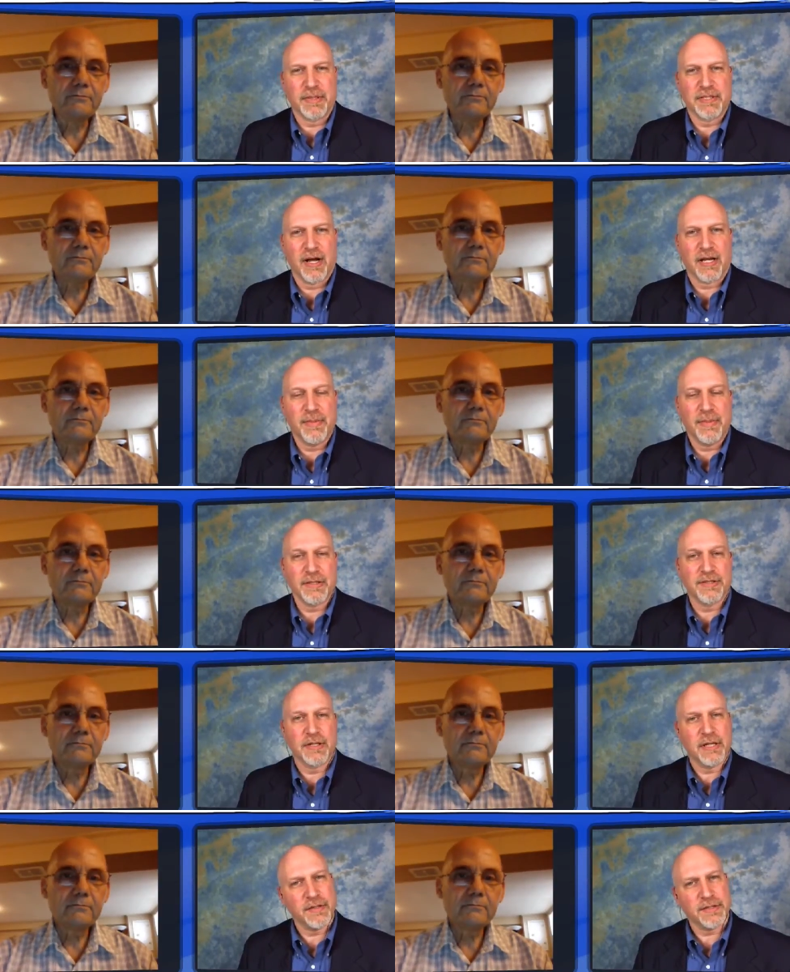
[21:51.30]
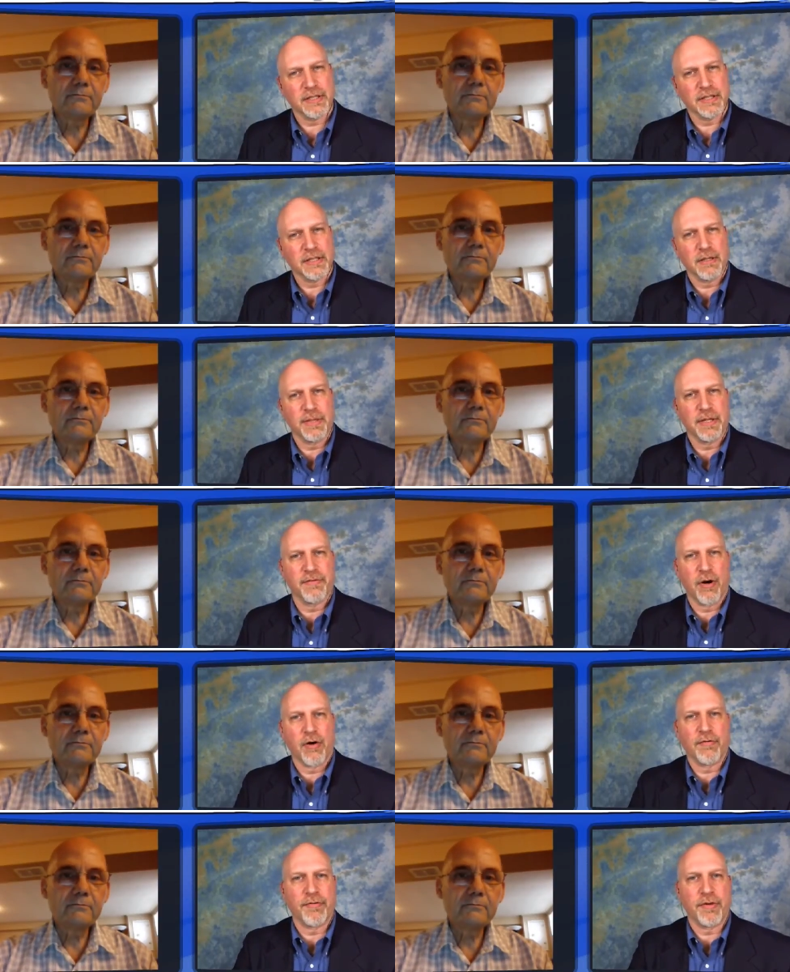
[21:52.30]
Speaker 1: to be talking about. So, give us a little bit of an
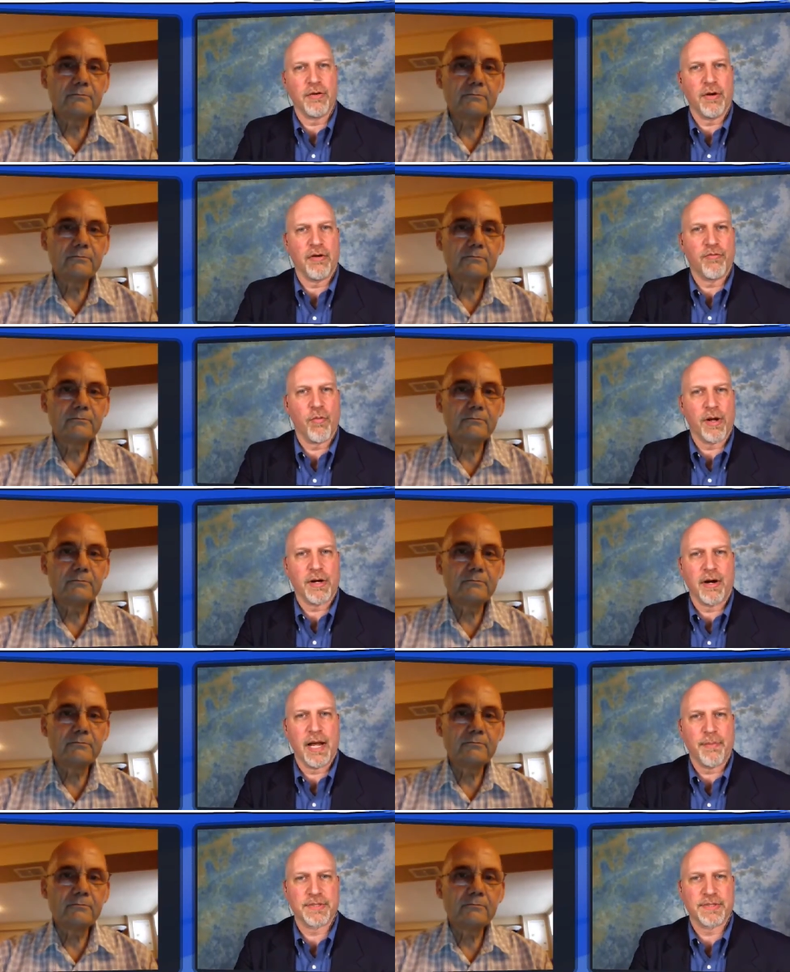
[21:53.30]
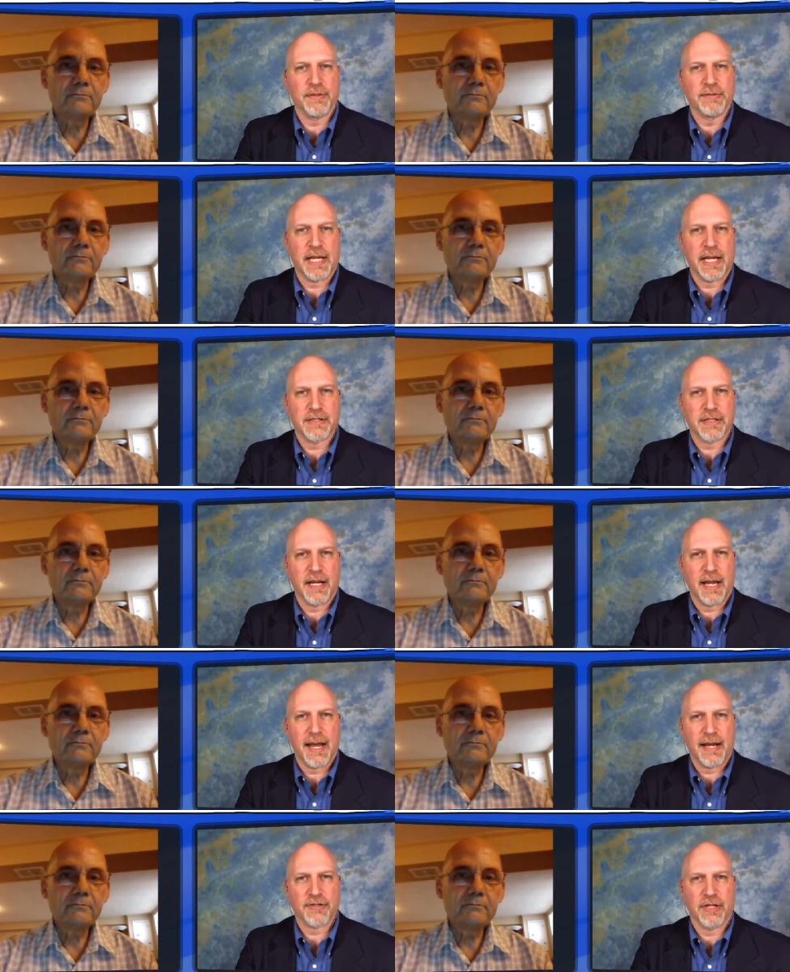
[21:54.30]
overview of what our episode today is going
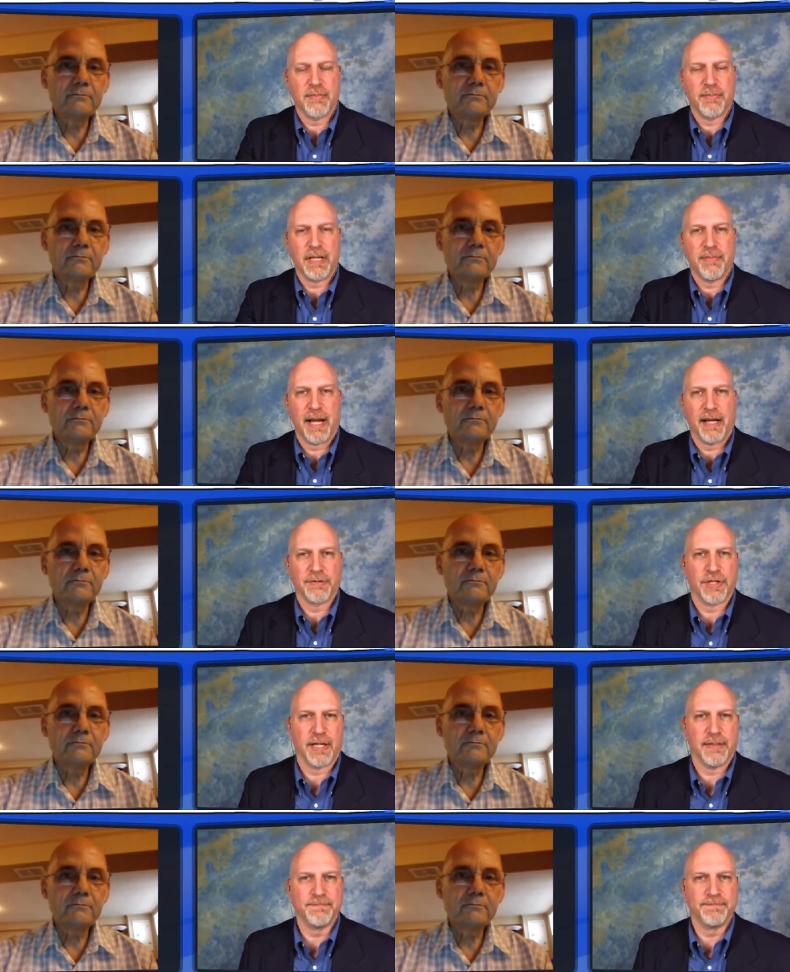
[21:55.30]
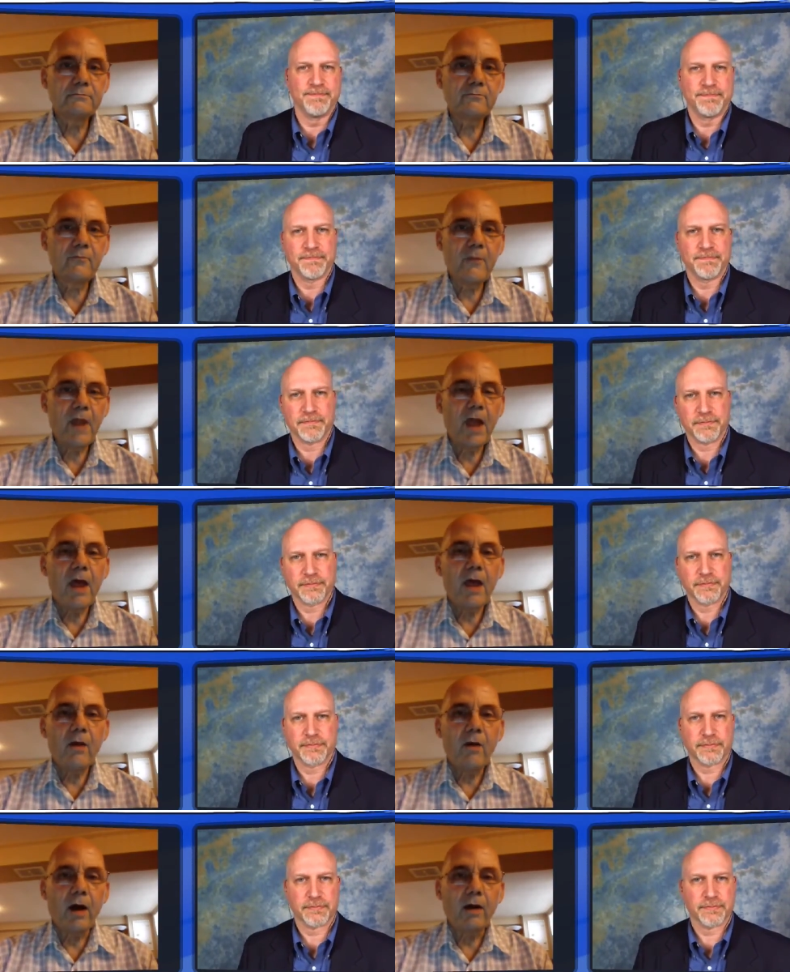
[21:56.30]
to actually be about, John.
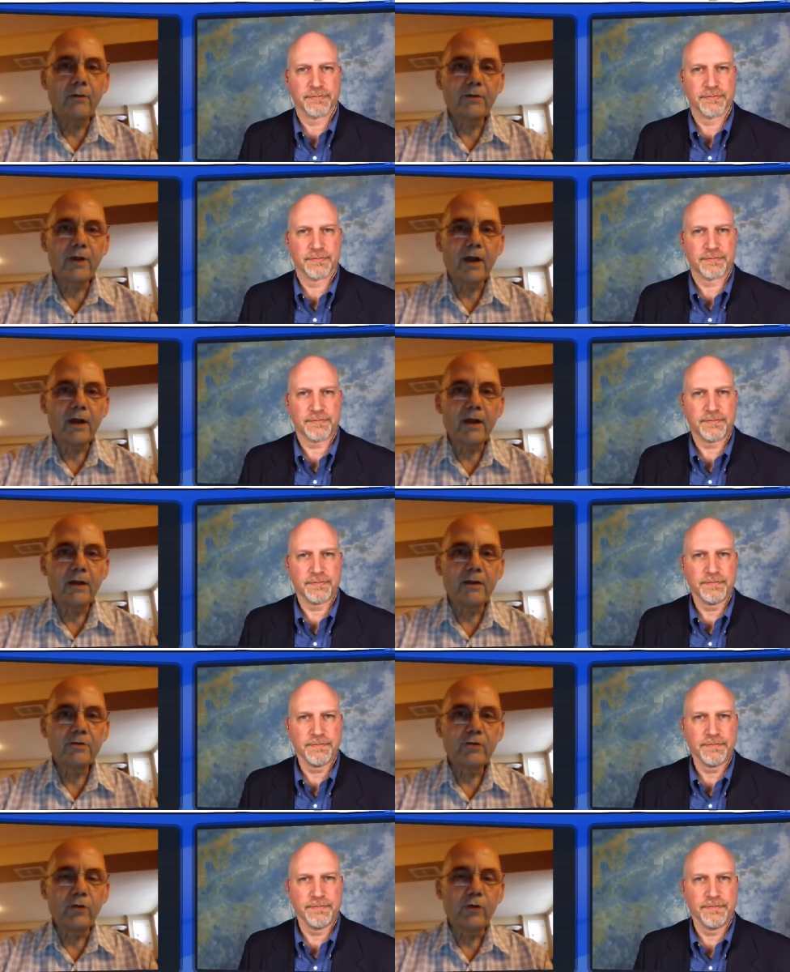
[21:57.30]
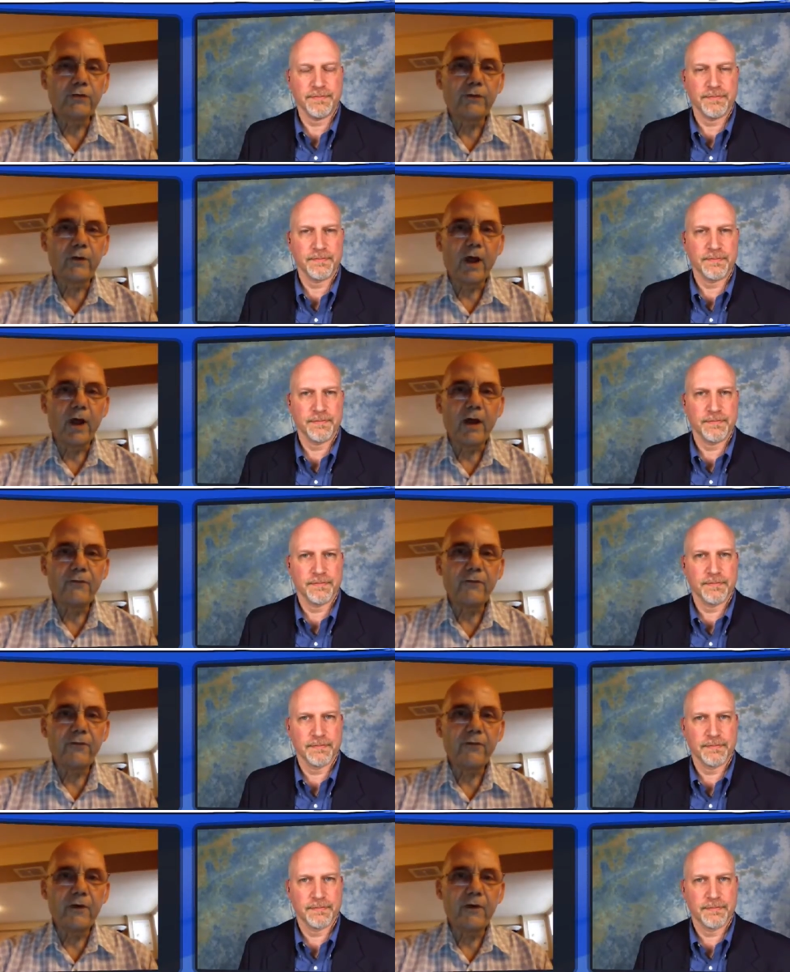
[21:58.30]
Speaker 2: Well, uh, Tools for
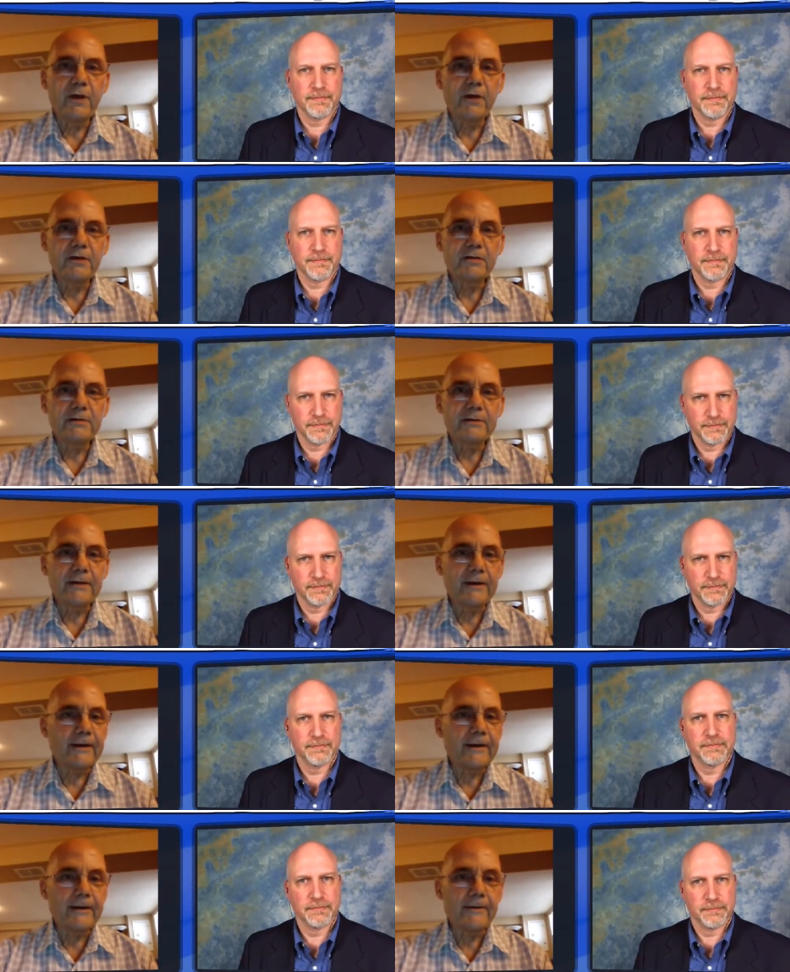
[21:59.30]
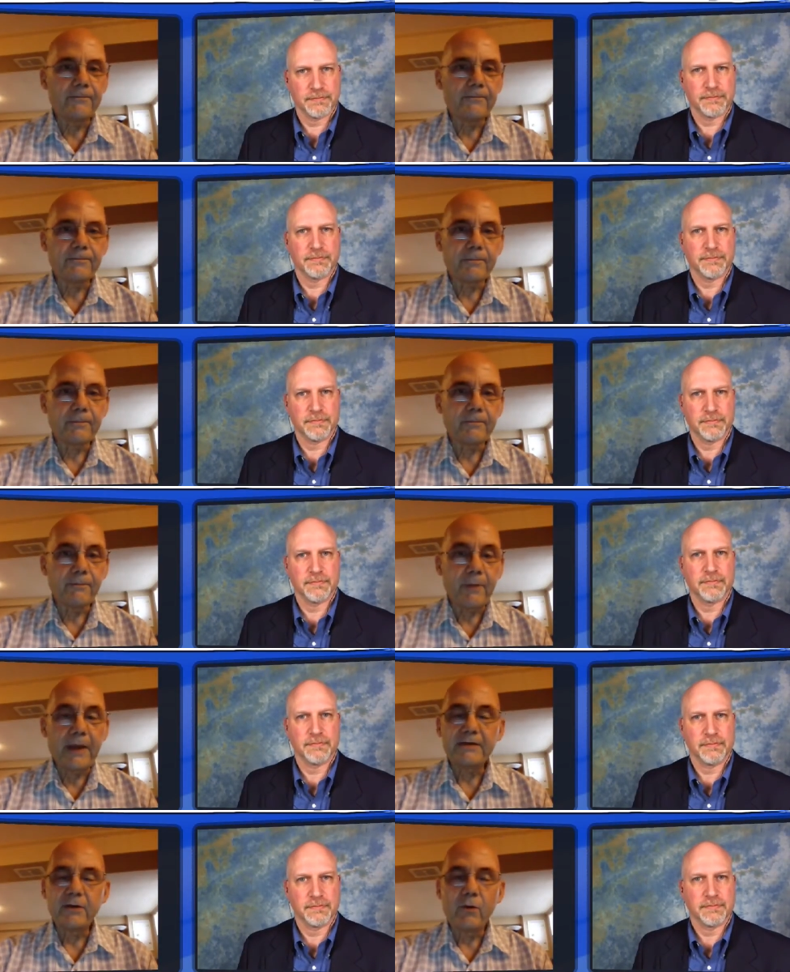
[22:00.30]
Life is um,
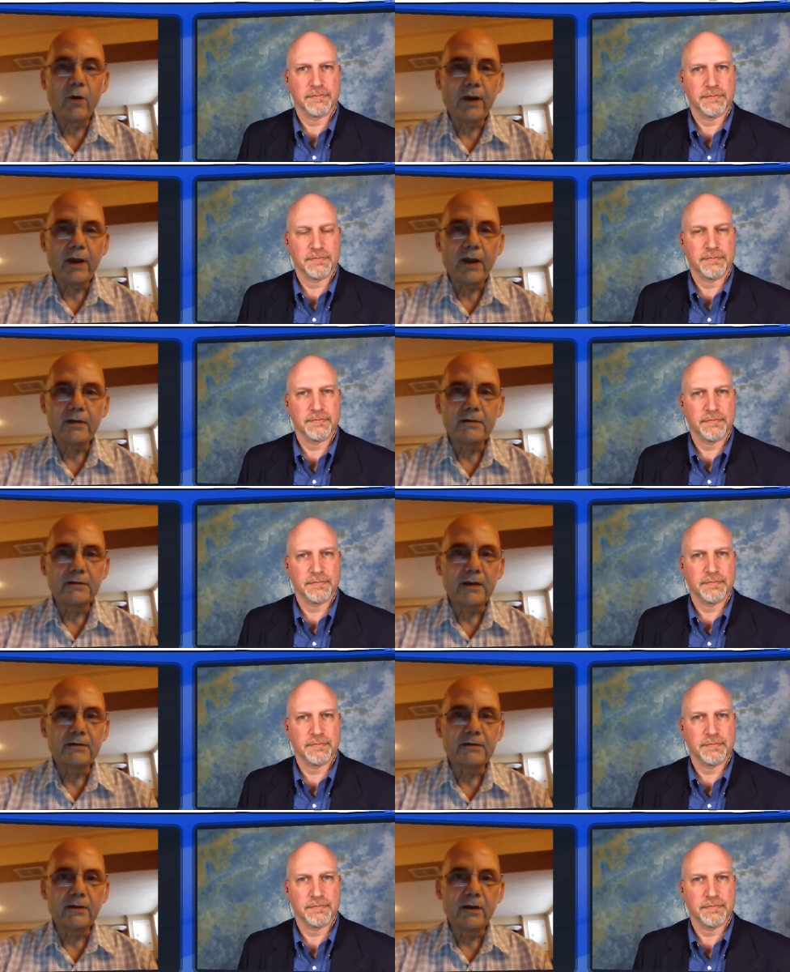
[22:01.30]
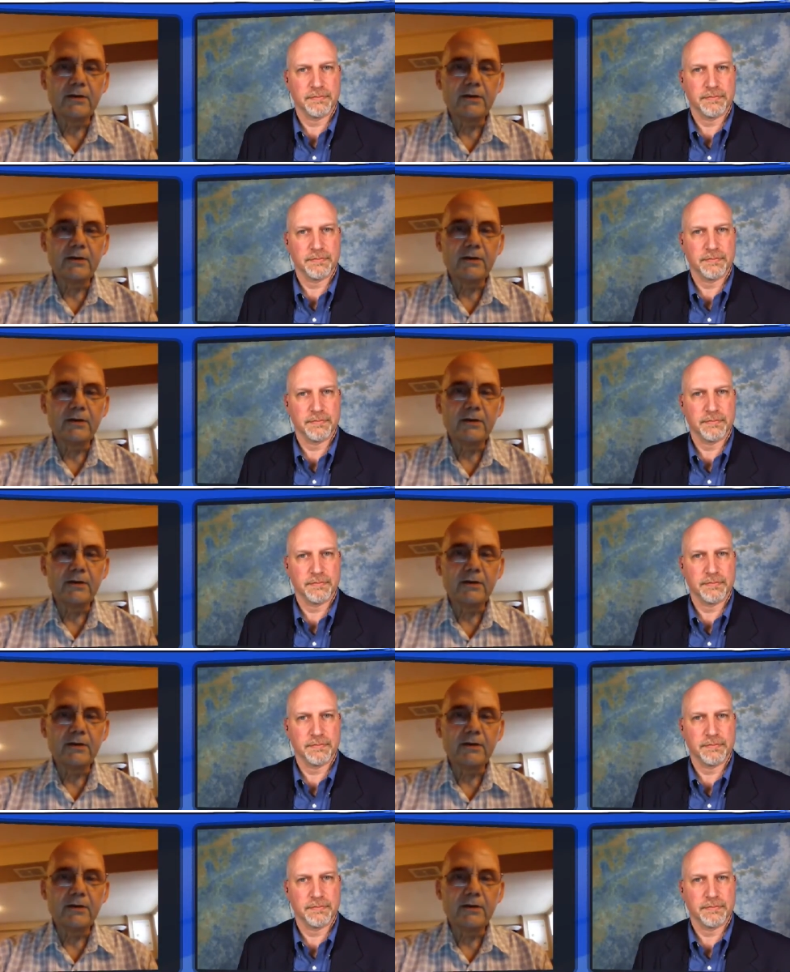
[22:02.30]
basically what it is. It's,